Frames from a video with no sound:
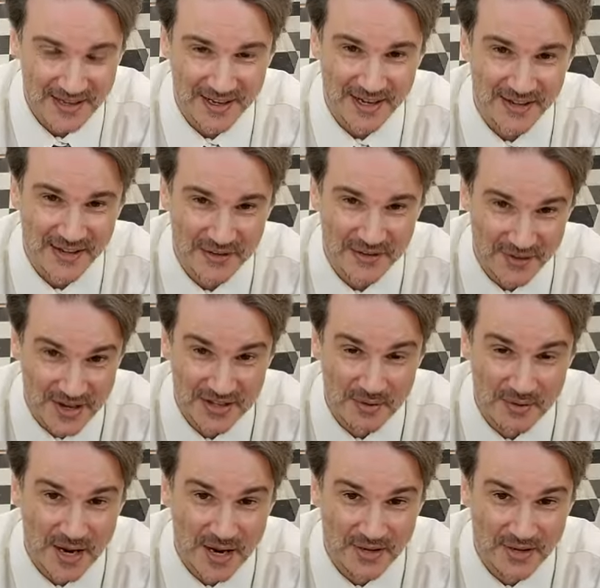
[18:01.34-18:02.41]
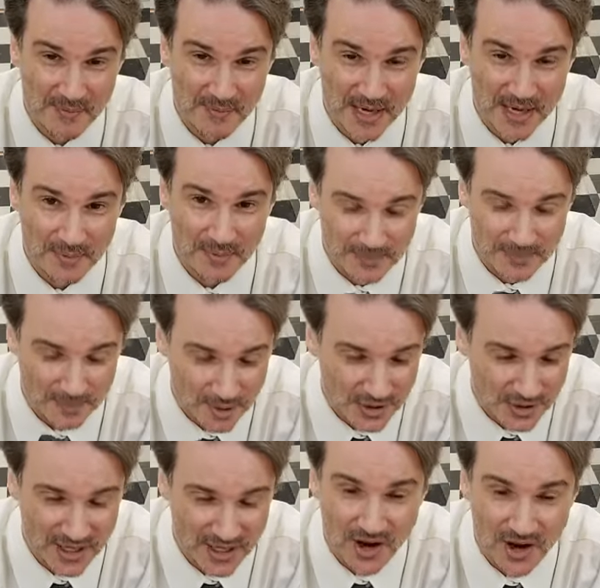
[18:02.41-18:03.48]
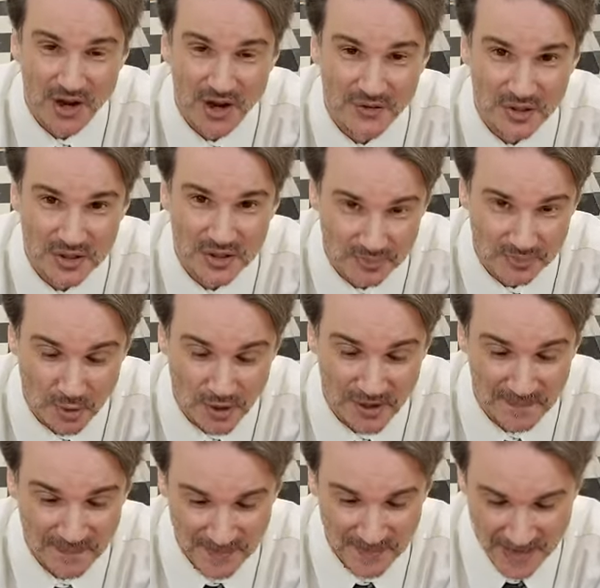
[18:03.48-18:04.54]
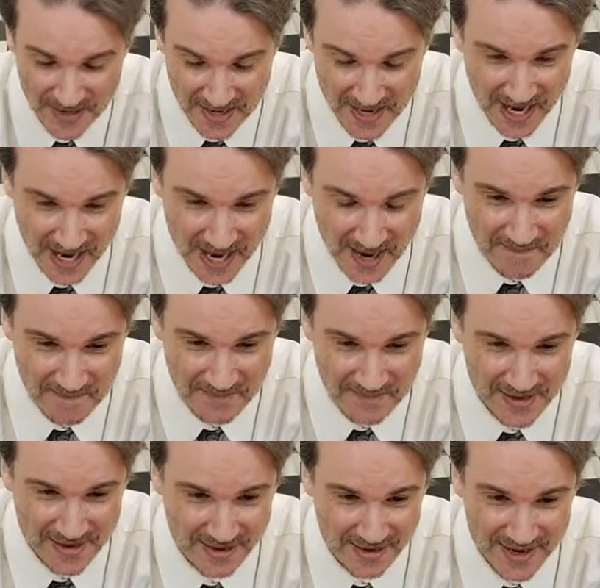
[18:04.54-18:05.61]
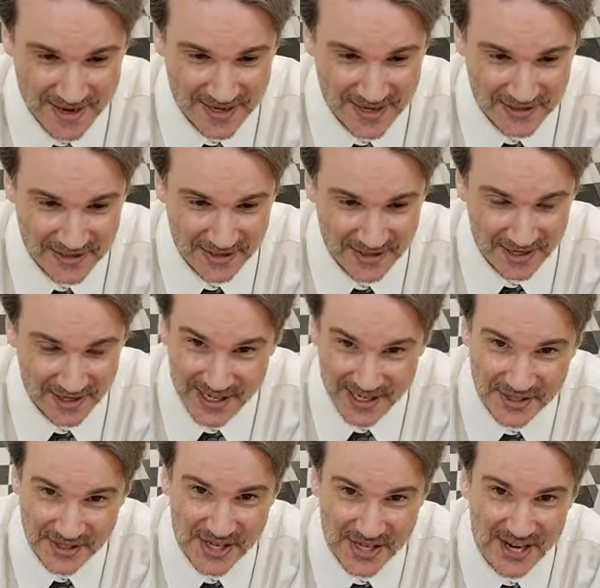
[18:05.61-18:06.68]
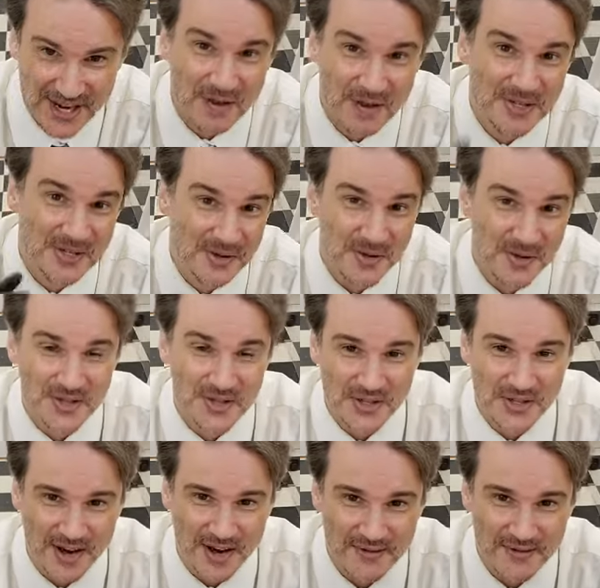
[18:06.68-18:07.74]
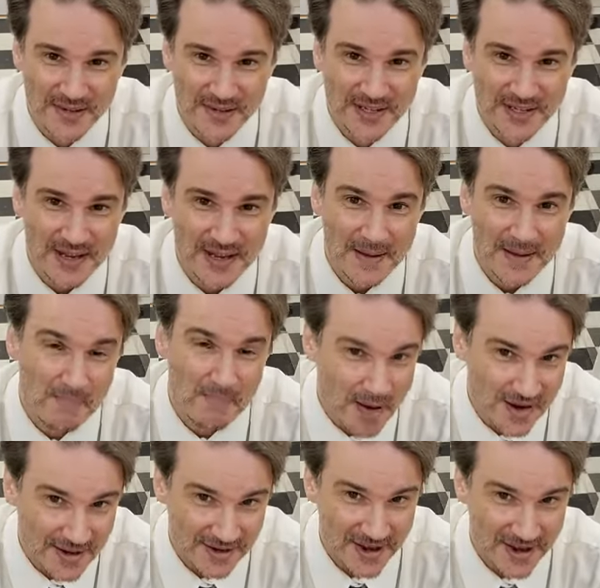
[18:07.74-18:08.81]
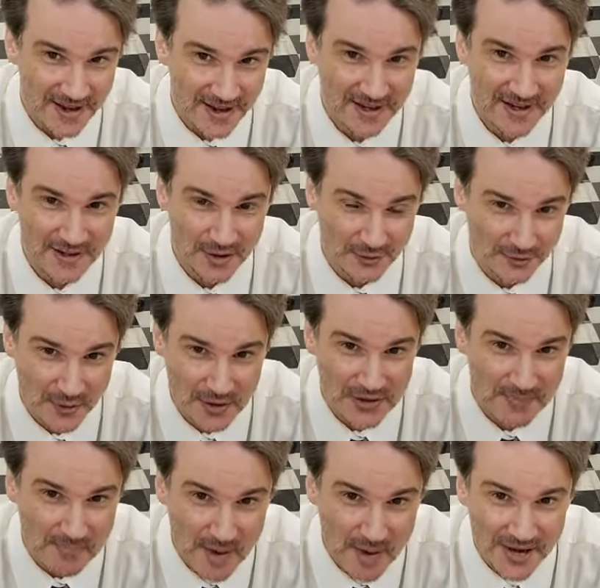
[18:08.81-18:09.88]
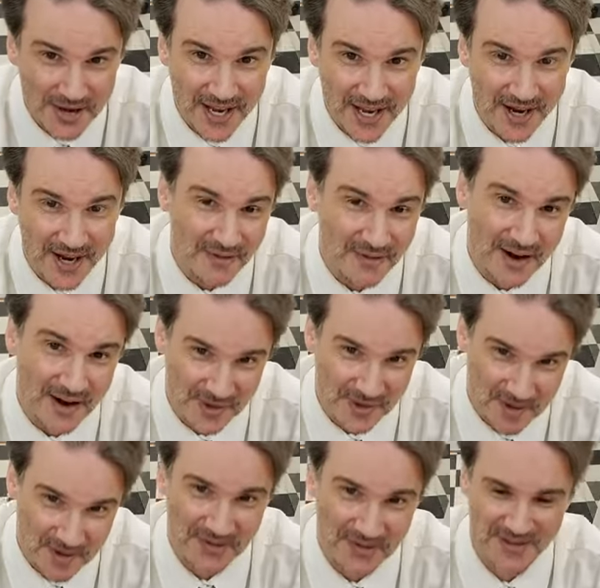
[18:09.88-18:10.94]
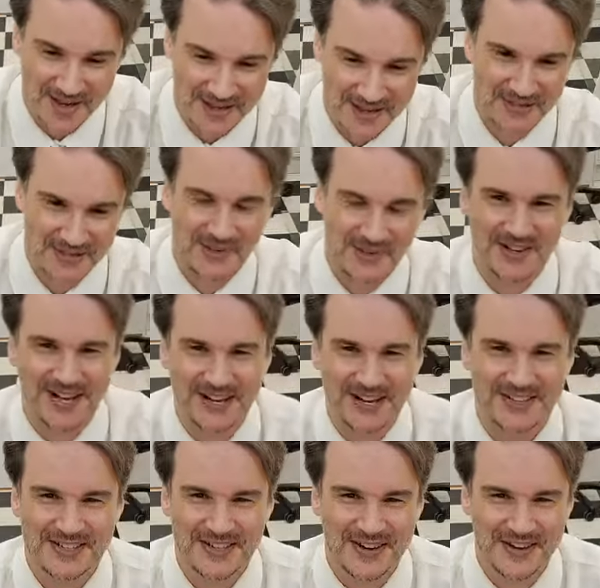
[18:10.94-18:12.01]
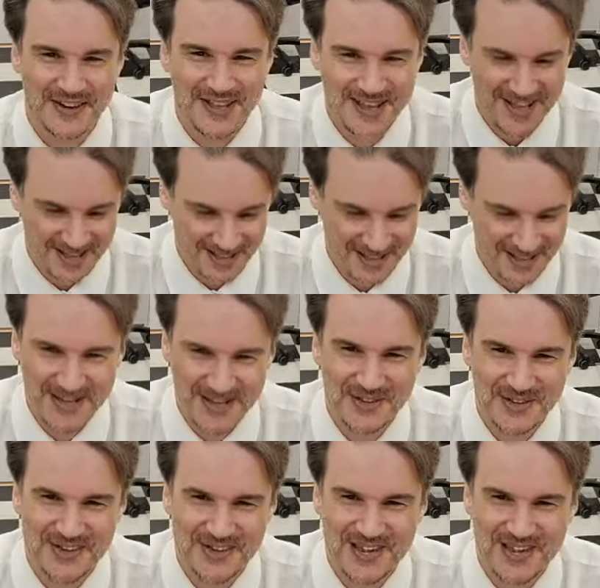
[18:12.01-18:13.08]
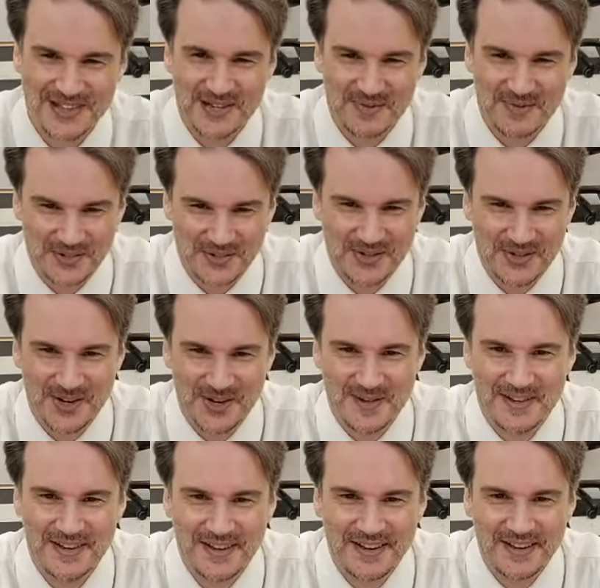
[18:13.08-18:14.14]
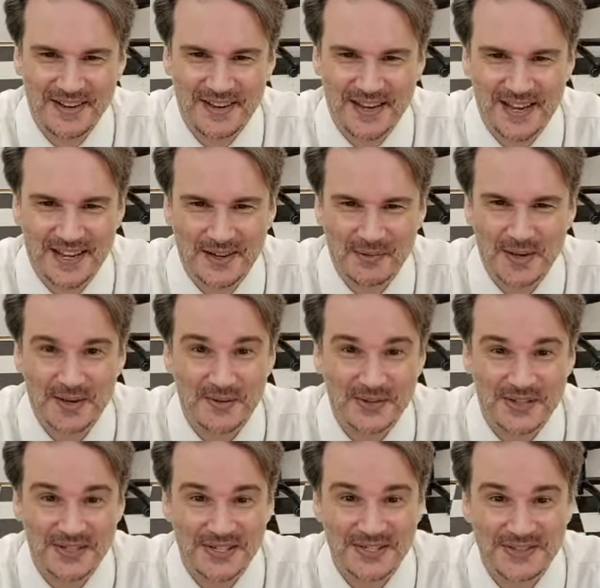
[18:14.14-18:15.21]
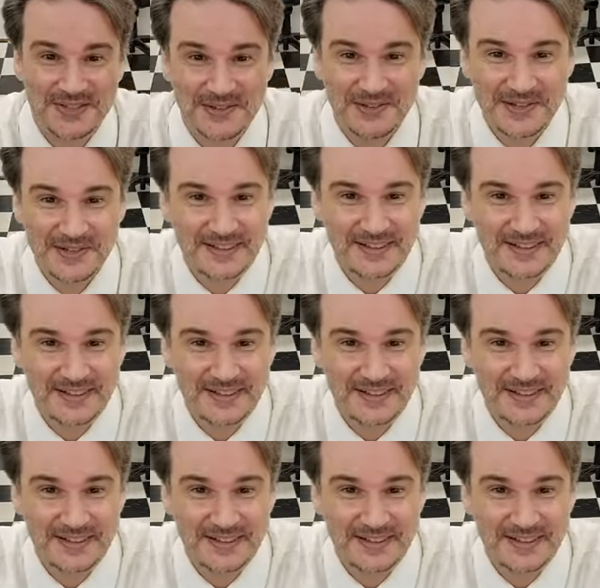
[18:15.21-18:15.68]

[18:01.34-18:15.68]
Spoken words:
the events that we have coming up. We appreciate all of your support. And like I said, I'll be doing this every Monday, the first Monday of every month at 2 o'clock. So thank you again so much for joining me, and we will see you